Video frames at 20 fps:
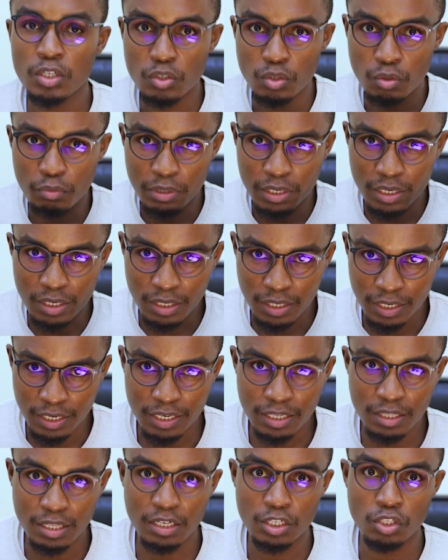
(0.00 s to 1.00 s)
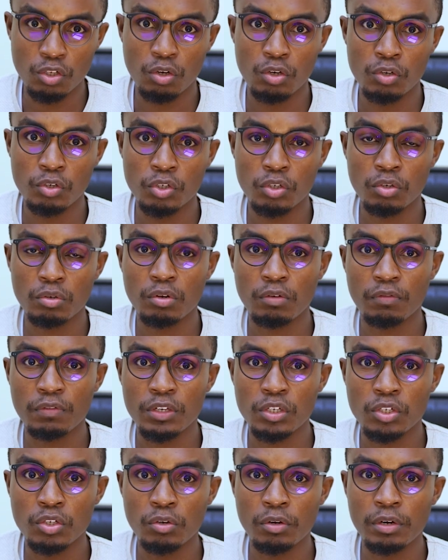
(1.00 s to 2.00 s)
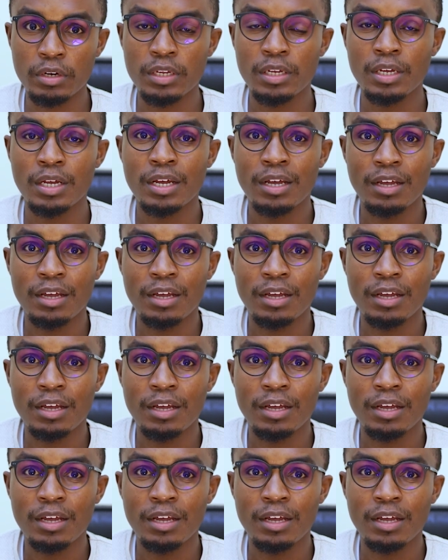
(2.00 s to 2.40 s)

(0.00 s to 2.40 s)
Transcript: so we can get the resolution of the story.